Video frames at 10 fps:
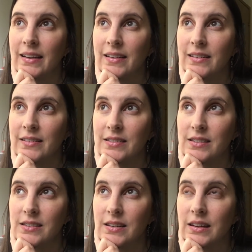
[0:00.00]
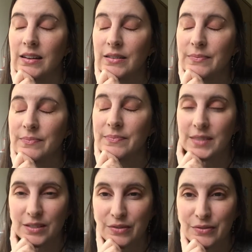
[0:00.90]
and
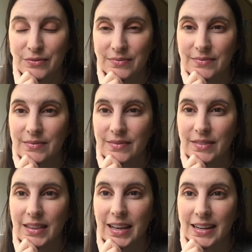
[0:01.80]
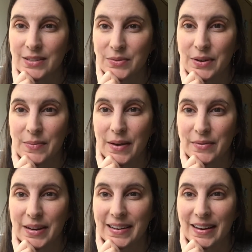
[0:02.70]
so that is where I'm at
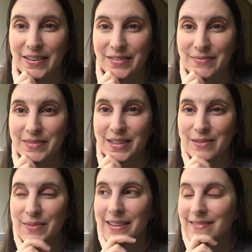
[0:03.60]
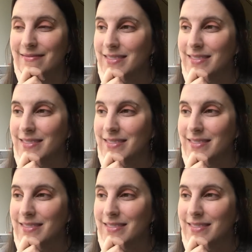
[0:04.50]
right now. A little bit